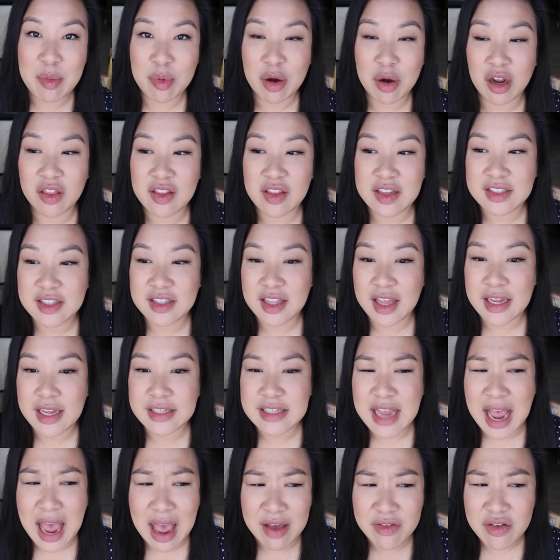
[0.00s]
I brought all these things.
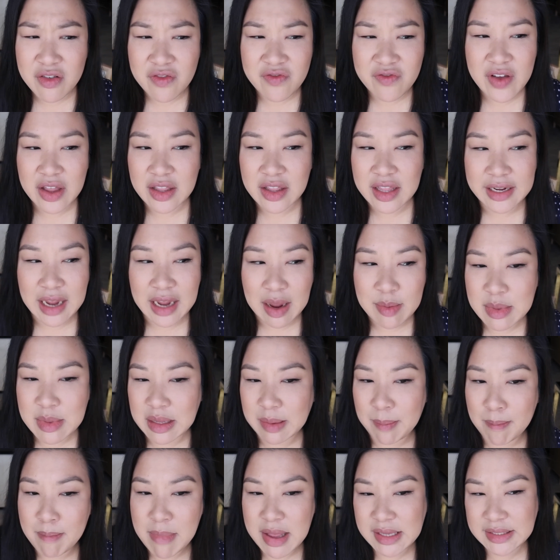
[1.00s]
I haven't felt like I'm
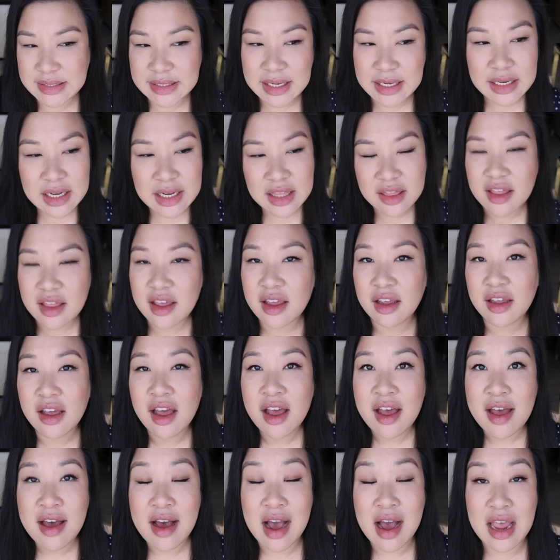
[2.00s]
like missing anything.
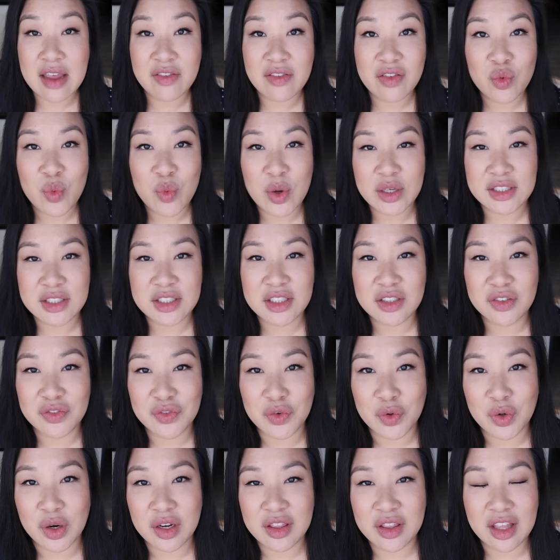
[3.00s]
I even went to
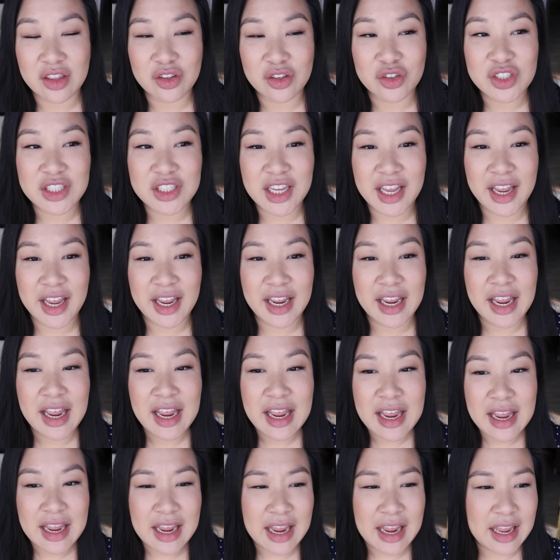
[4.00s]
Sephora the other day
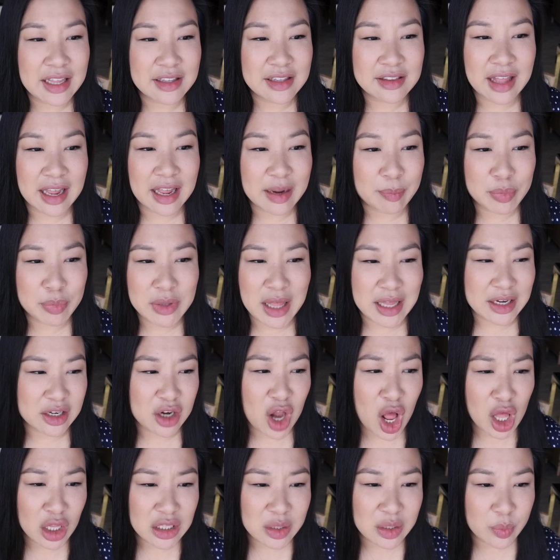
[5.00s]
in like Planet
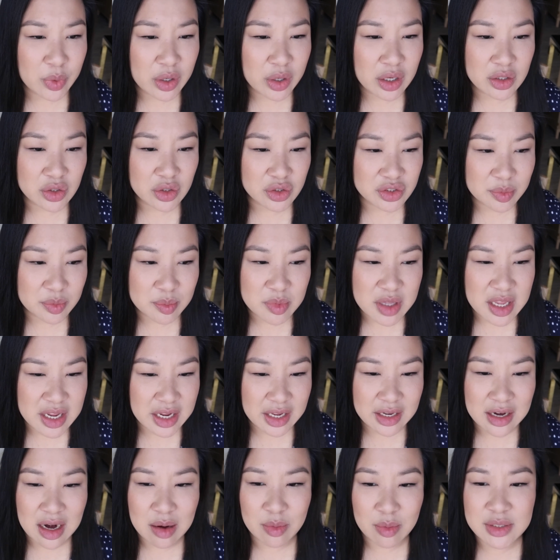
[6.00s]
Hollywood or
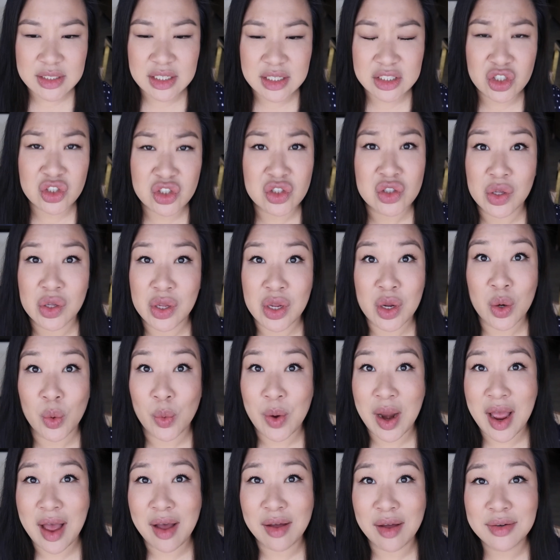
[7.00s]
something, and I was like just looking
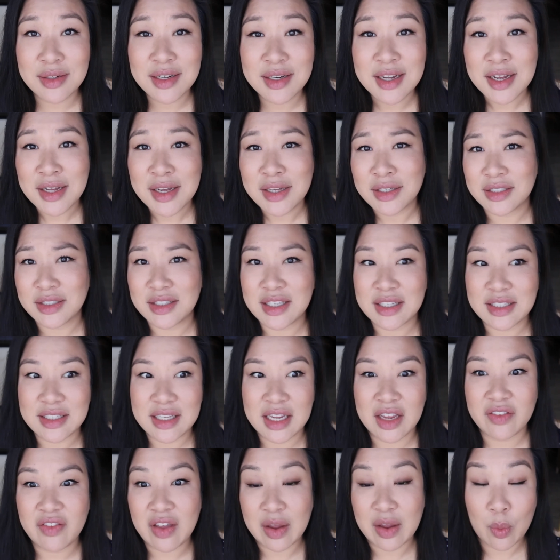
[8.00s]
around just to
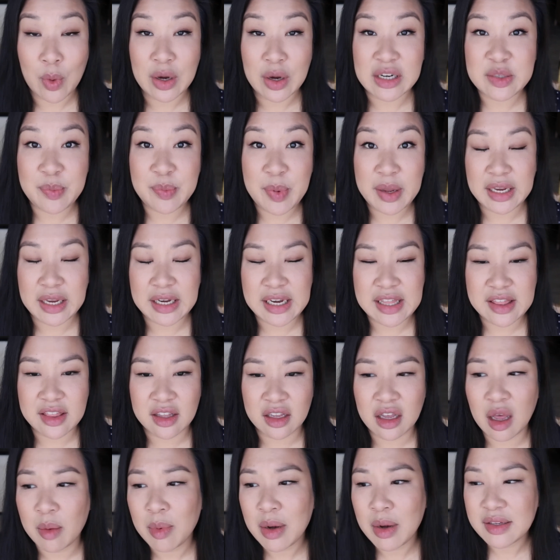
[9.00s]
see if I wanted to pick
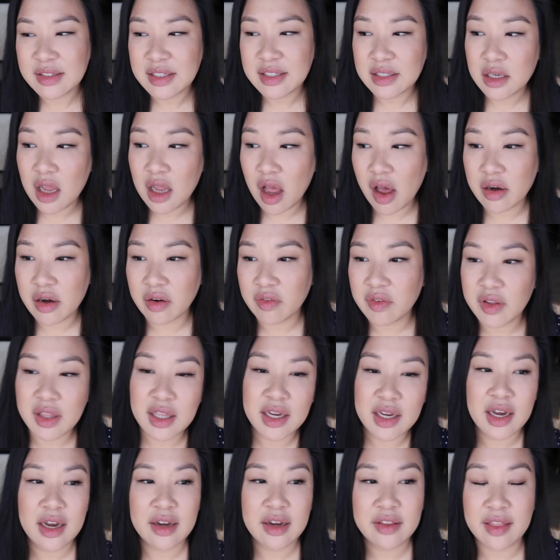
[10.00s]
anything up, and I was like, no, I don't
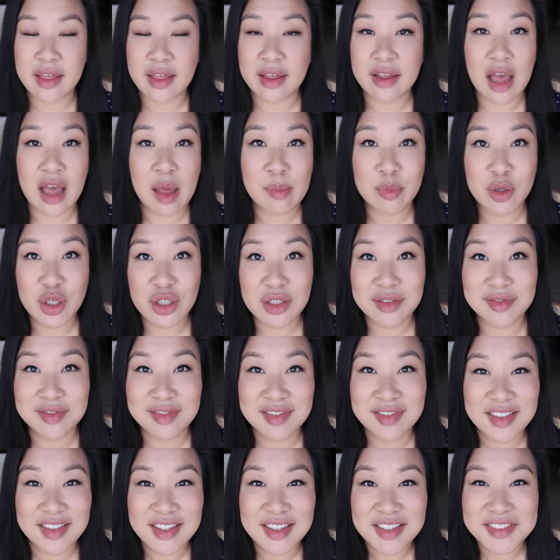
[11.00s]
really need anything, I'm good.
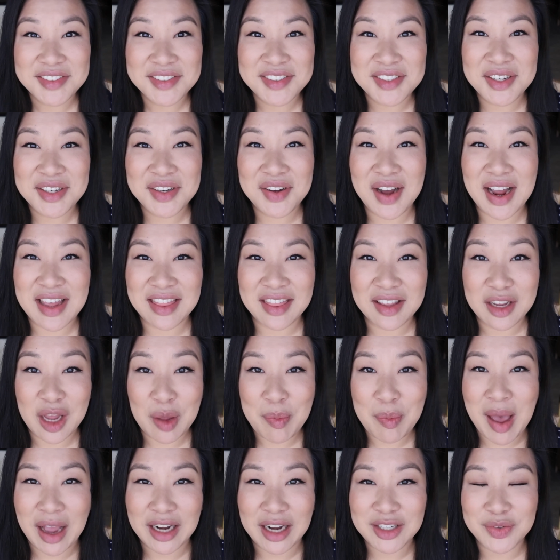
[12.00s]
So I think I
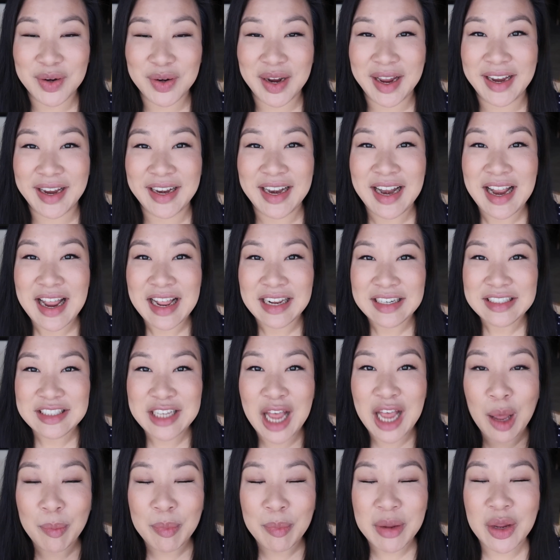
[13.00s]
packed right.
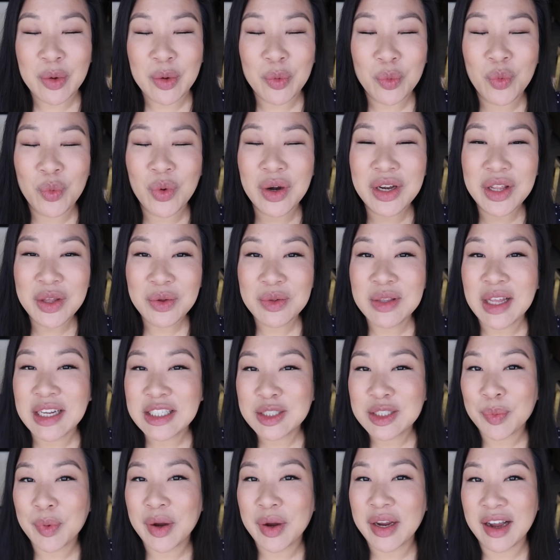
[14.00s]
Tell me, what do you like
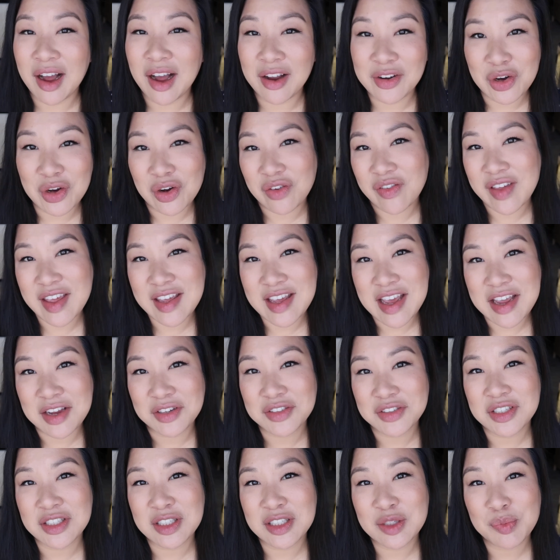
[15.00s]
to bring on your
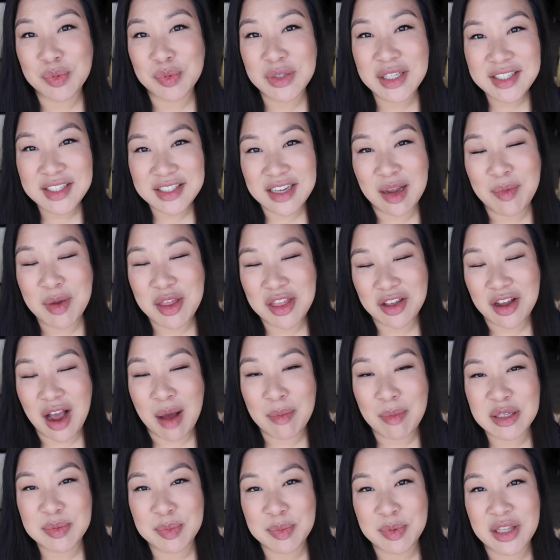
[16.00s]
vacations? Please tell me in the
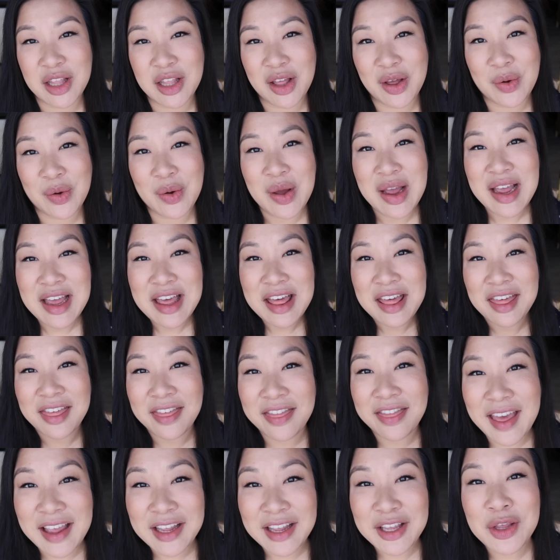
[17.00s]
comments below.
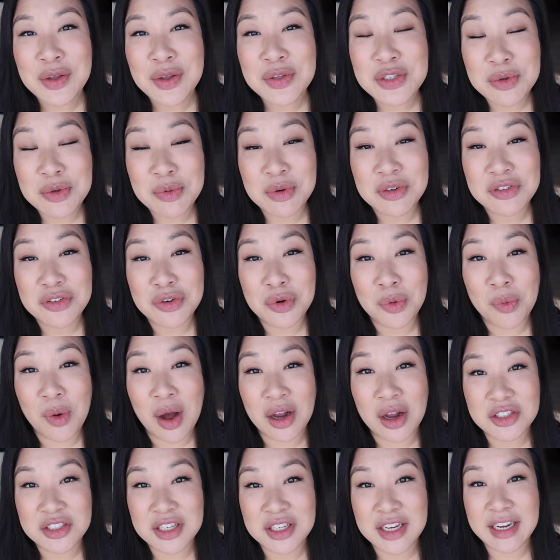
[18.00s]
Thank you so much for
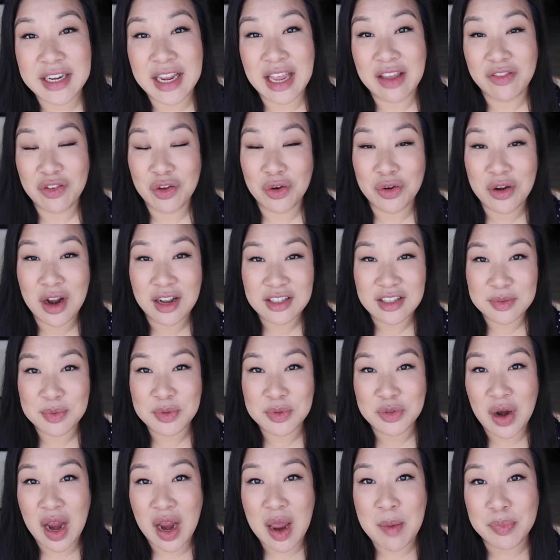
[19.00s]
watching. If you're not
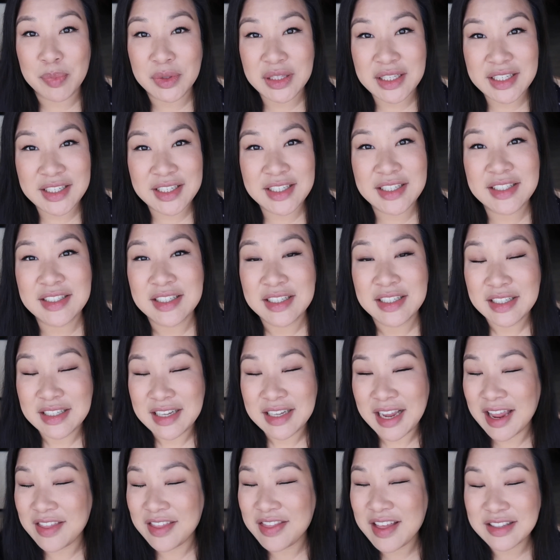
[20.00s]
subscribed, please
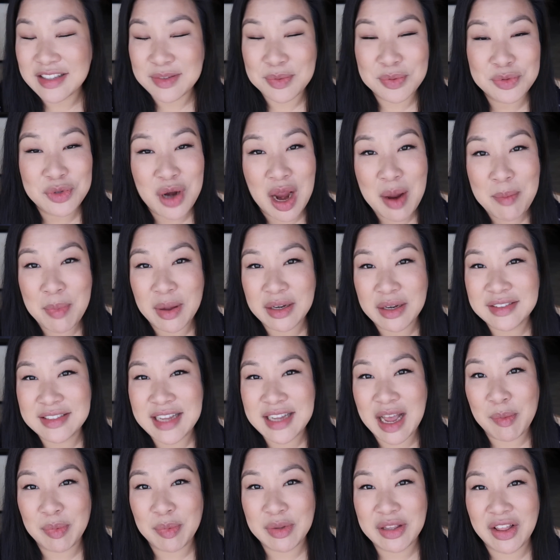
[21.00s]
hit that subscribe button
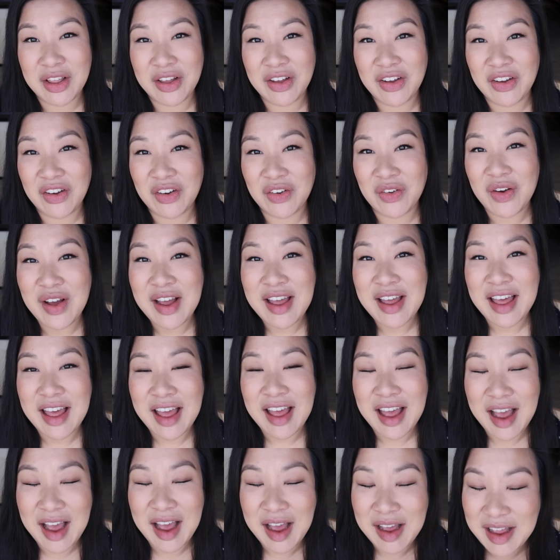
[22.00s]
down below.
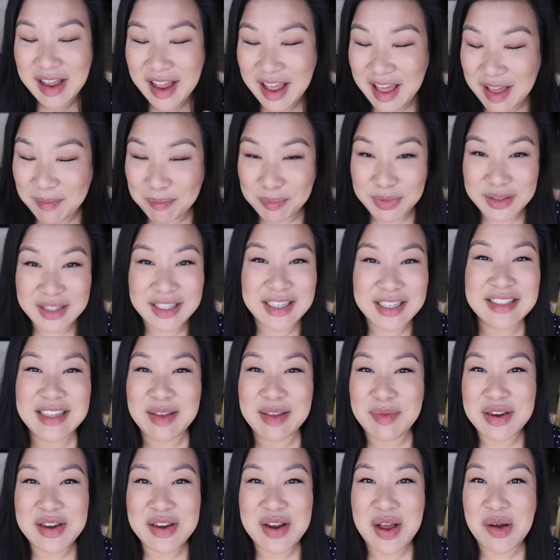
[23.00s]
Please
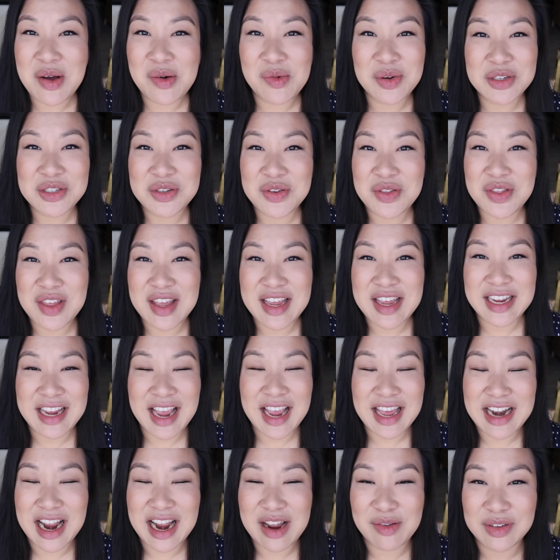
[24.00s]
let me know what you think,
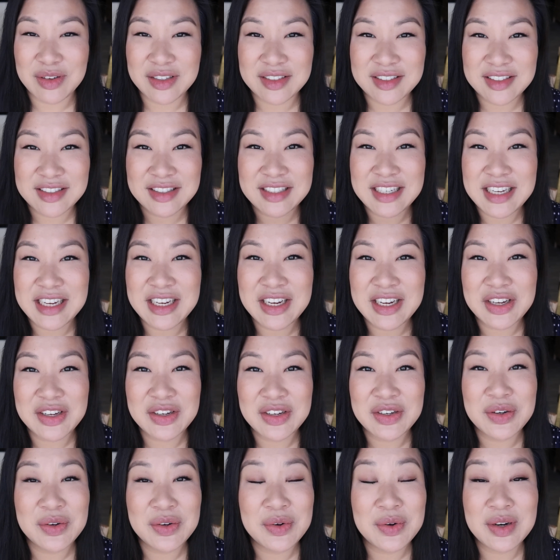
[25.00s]
and I will see
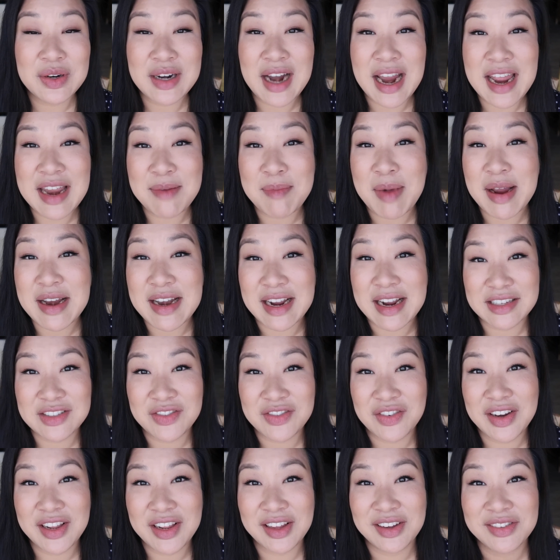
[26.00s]
you in my next
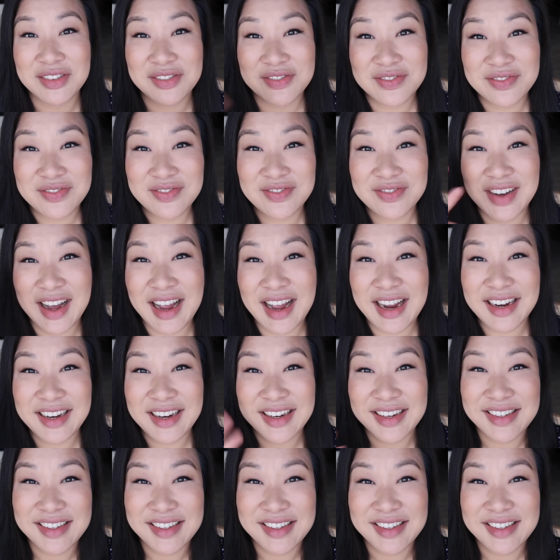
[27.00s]
video. Bye.